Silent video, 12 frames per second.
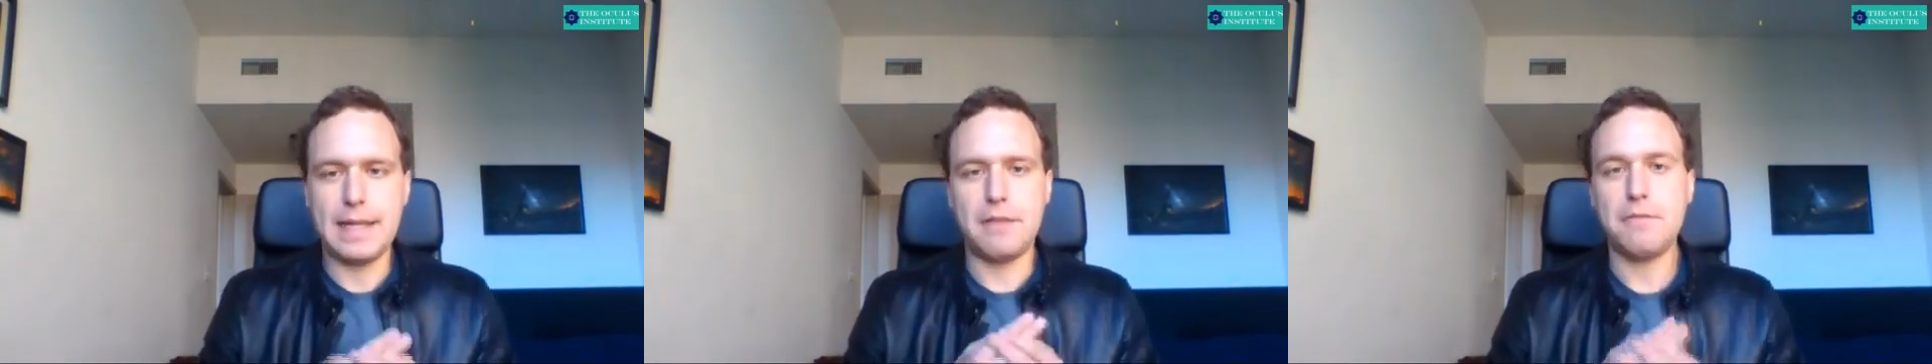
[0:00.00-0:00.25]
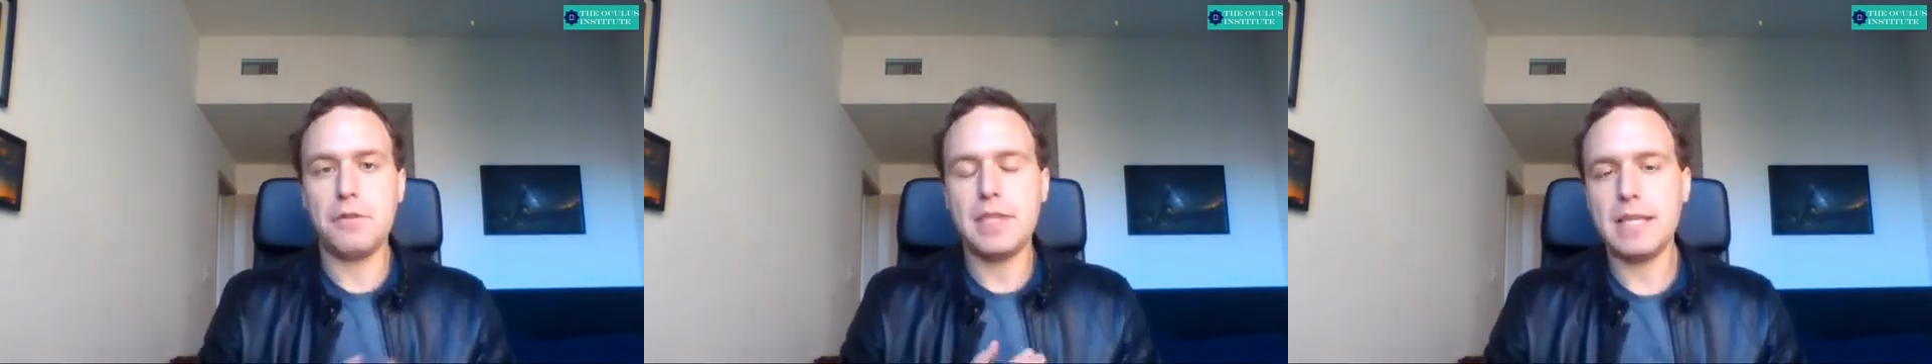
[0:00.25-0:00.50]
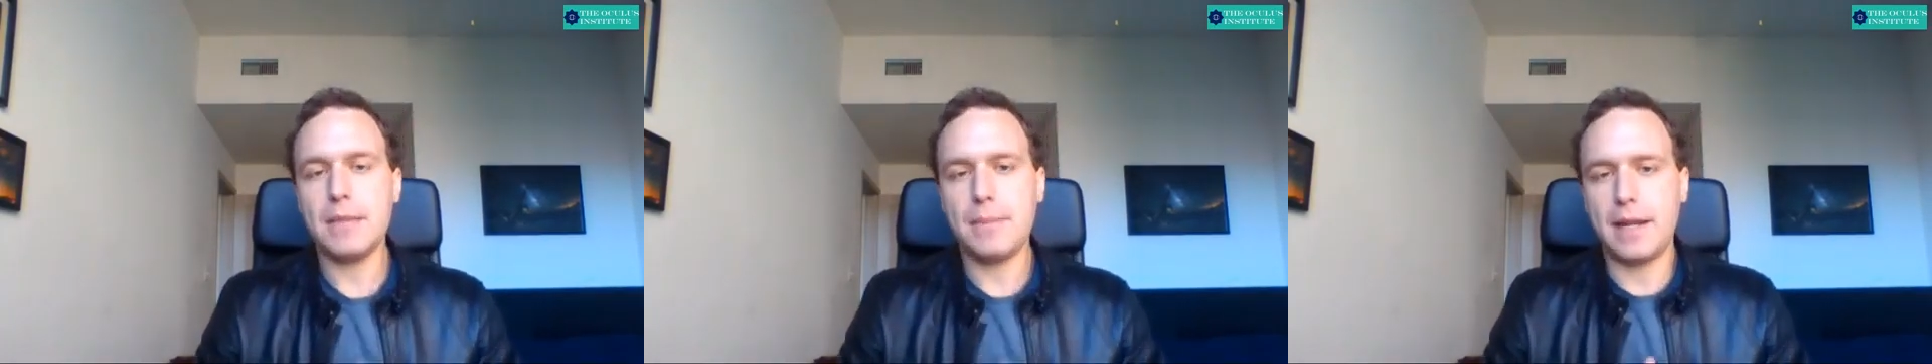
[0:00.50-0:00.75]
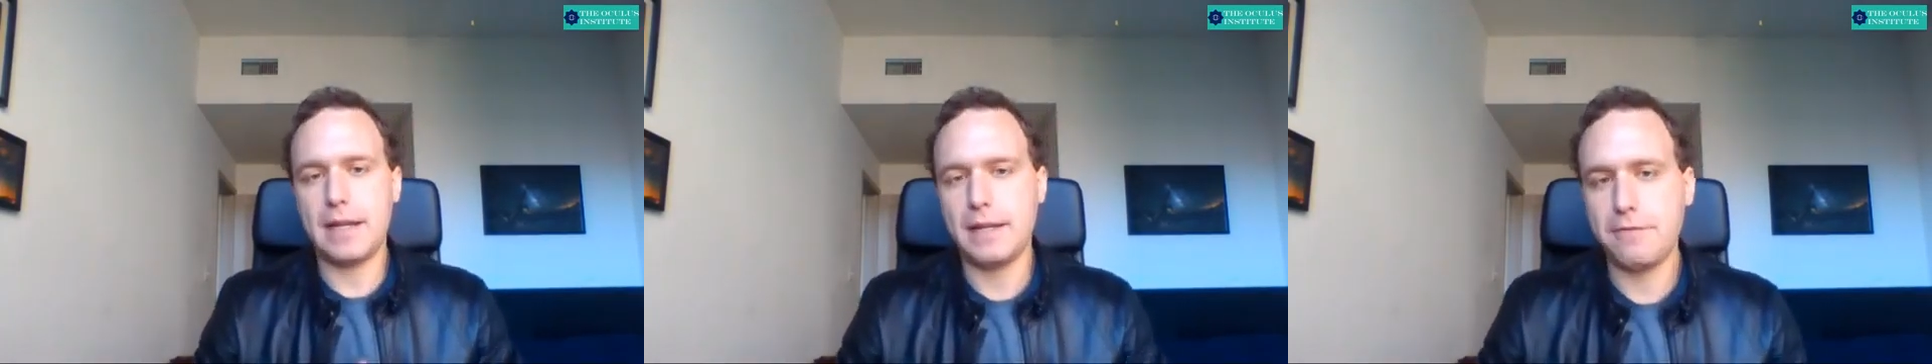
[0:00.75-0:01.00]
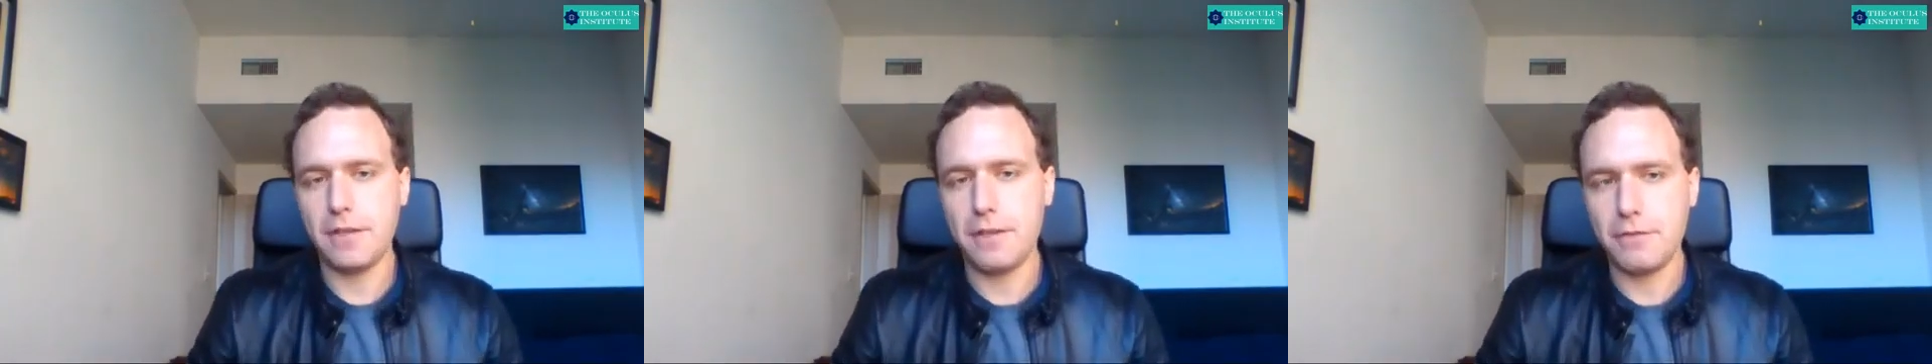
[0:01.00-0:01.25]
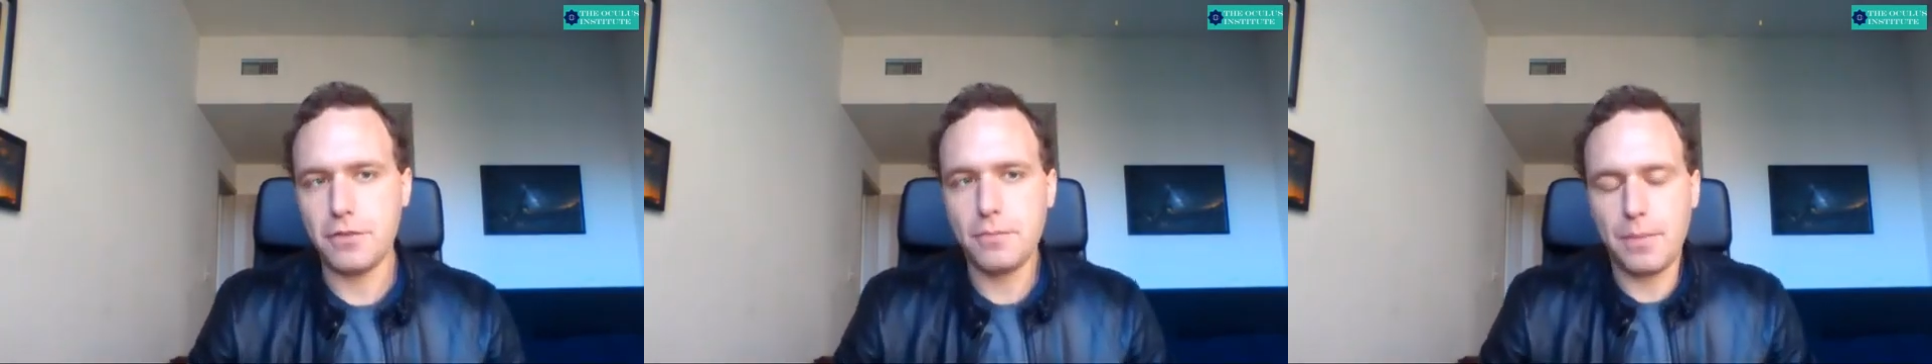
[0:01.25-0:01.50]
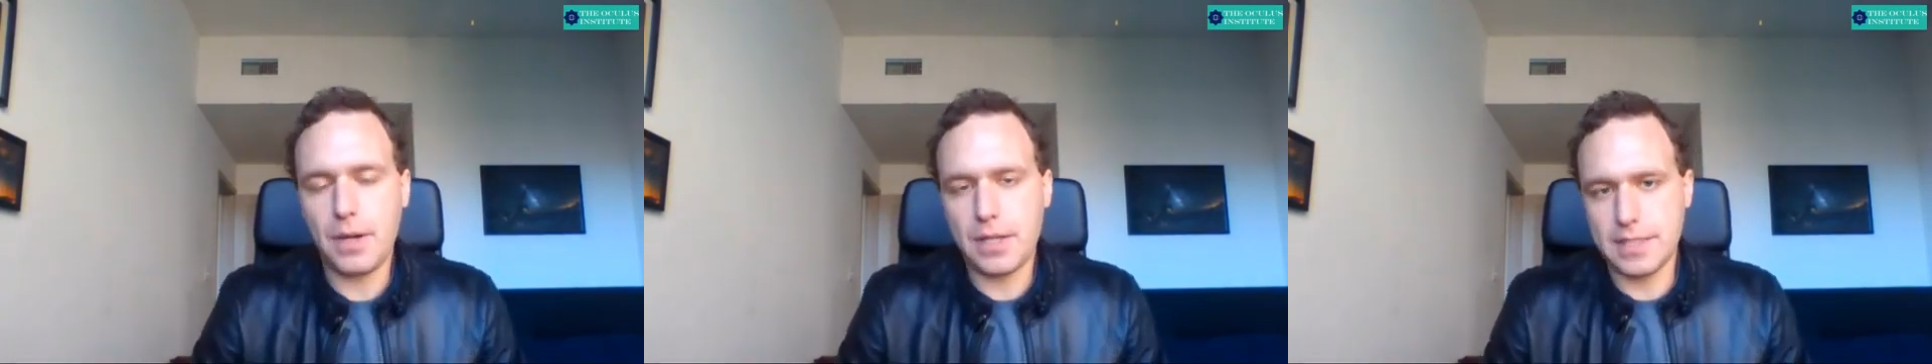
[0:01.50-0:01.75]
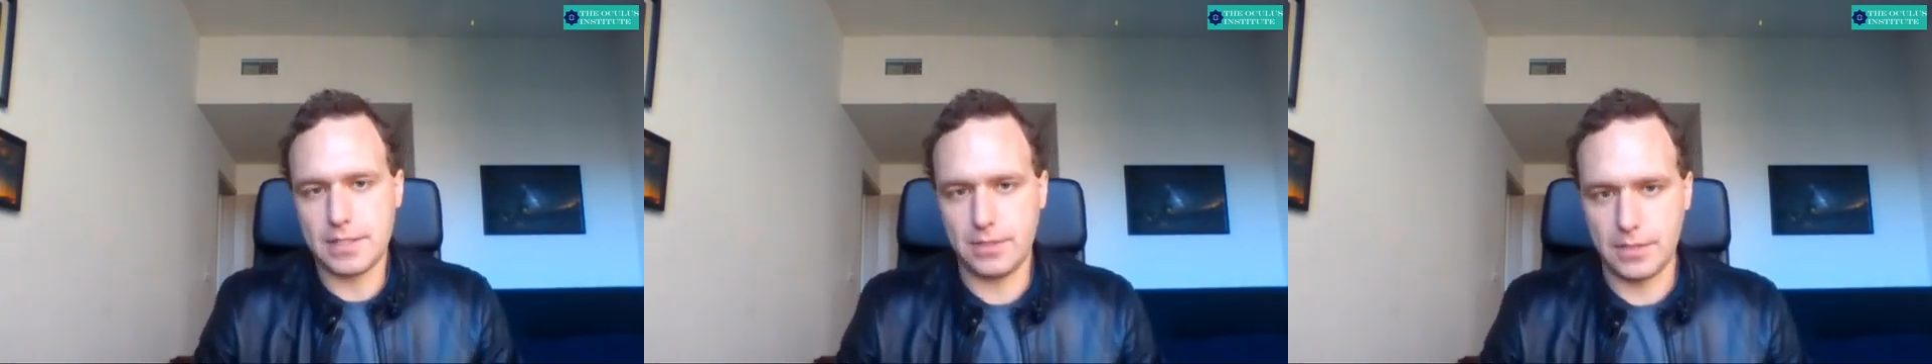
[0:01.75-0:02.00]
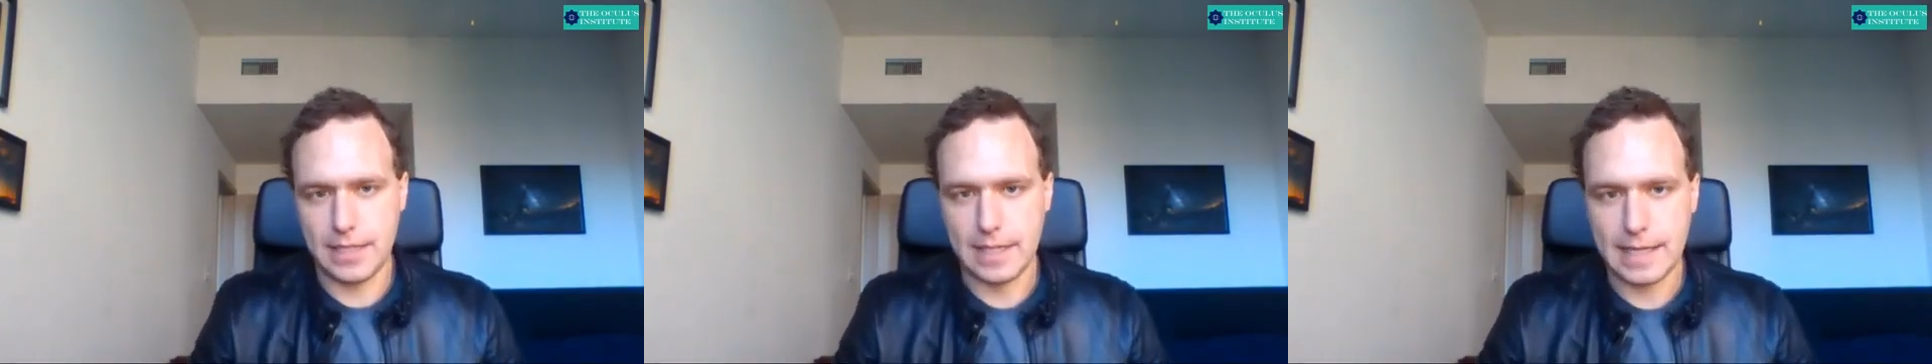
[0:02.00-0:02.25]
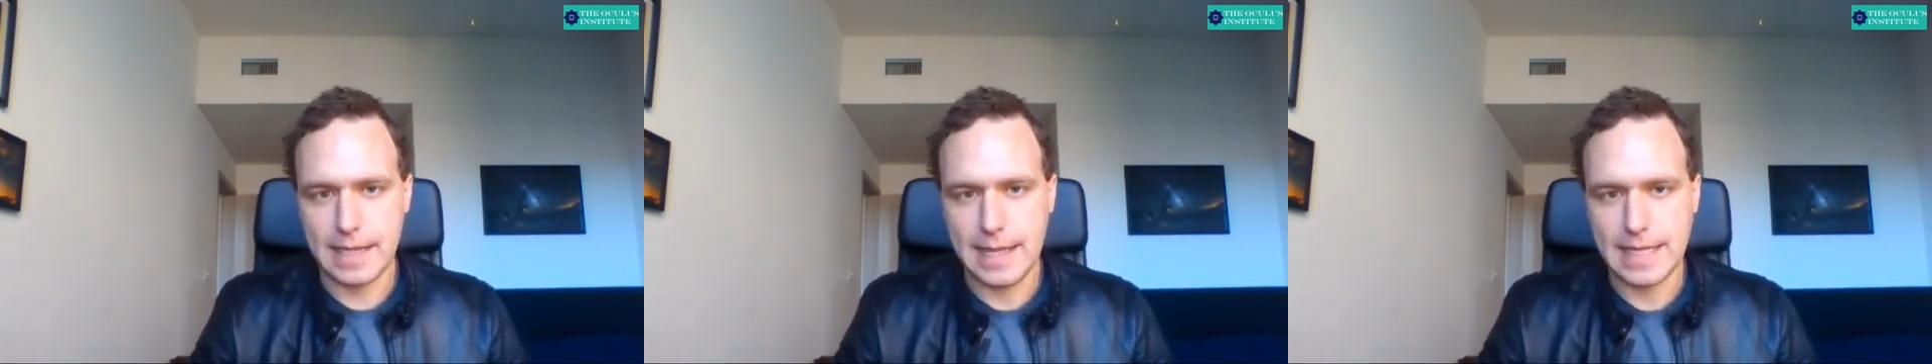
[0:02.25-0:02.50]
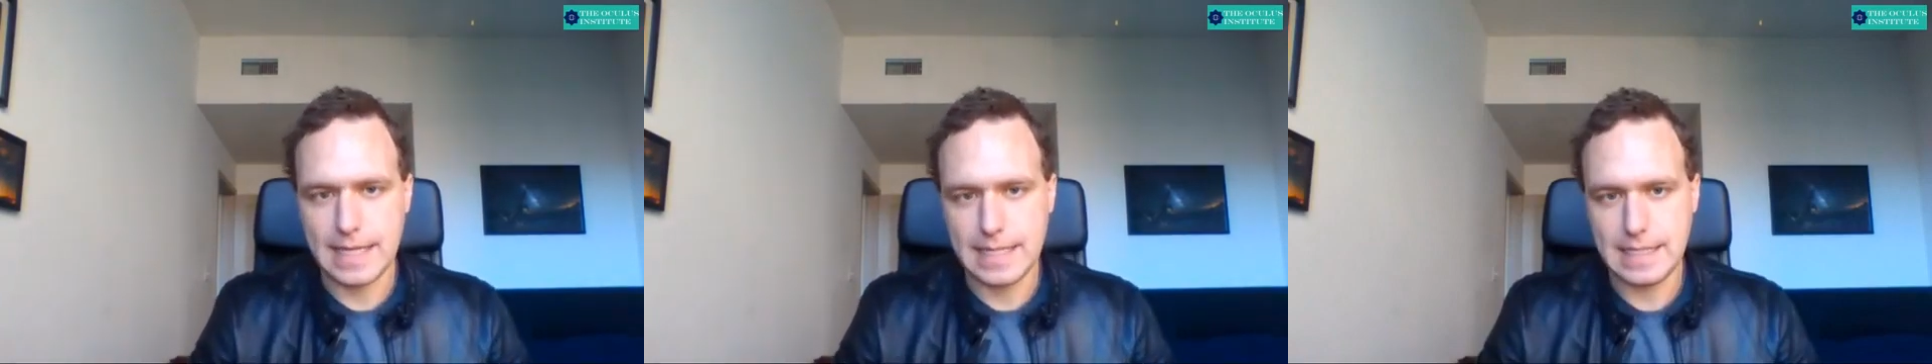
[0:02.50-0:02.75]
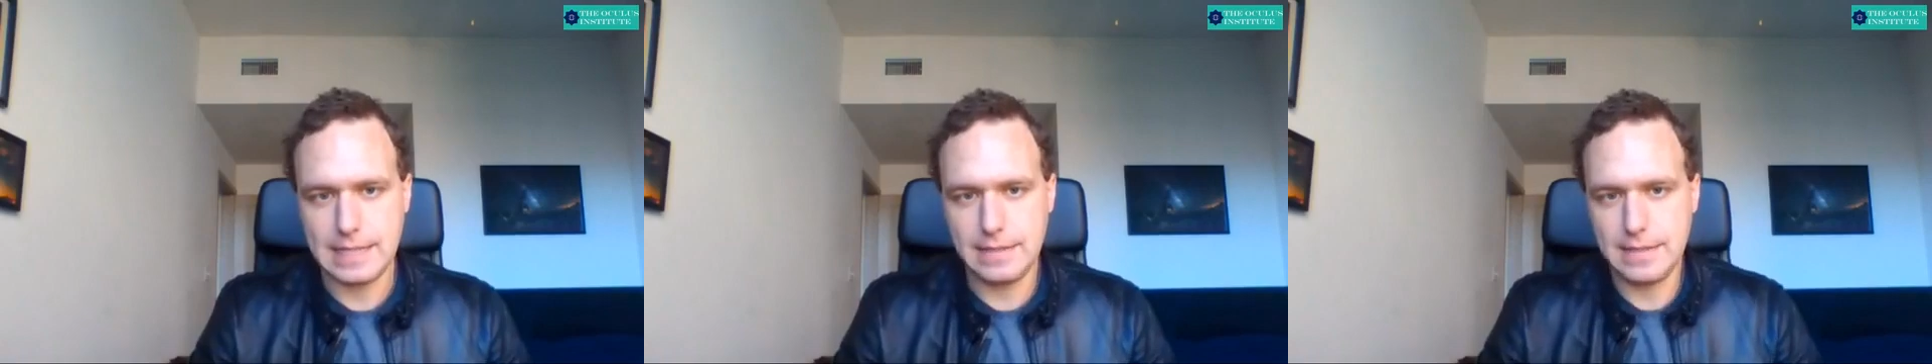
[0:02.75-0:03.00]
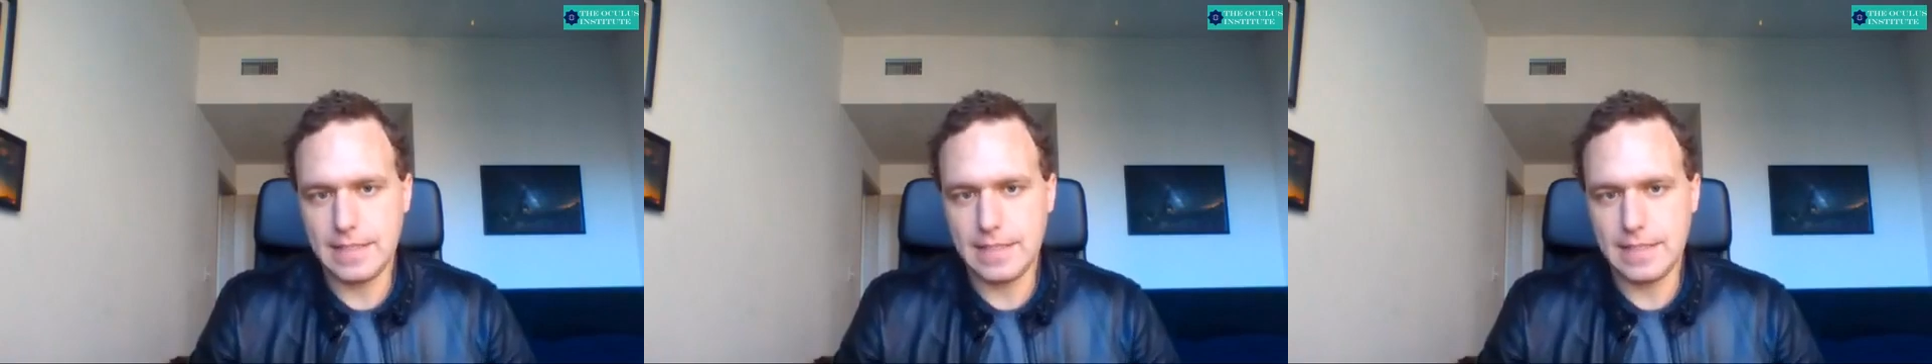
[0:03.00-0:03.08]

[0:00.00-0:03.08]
And if you think about it, if your boss is looking and he